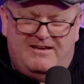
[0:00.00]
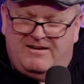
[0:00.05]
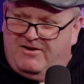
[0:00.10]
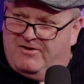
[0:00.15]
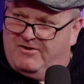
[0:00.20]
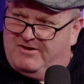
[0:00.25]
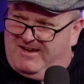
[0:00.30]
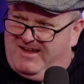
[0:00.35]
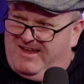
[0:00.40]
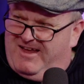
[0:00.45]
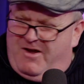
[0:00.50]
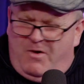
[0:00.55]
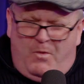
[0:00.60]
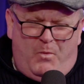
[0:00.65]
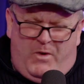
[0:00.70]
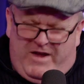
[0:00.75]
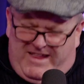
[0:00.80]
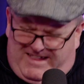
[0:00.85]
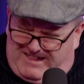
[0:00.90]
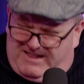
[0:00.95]
going,
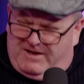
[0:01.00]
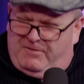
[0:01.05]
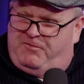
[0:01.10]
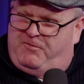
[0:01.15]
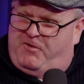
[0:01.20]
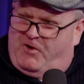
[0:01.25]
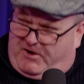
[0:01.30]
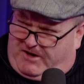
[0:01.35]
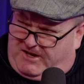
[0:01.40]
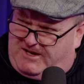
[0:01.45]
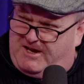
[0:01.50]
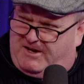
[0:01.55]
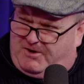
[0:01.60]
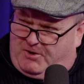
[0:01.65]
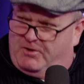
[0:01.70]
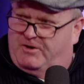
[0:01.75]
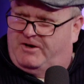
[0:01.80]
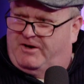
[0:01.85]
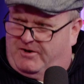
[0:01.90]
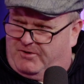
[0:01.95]
what the fuck are you
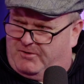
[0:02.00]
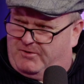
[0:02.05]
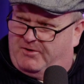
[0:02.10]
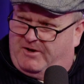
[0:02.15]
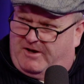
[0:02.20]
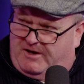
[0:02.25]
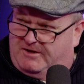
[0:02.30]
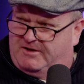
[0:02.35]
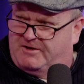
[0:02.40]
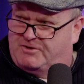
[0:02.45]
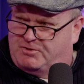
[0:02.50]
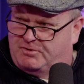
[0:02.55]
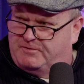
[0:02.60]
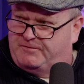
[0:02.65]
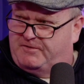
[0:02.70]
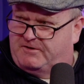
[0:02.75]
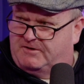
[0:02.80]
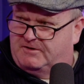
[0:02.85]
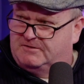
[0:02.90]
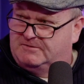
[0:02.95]
going to the Highland Show
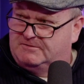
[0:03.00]
for?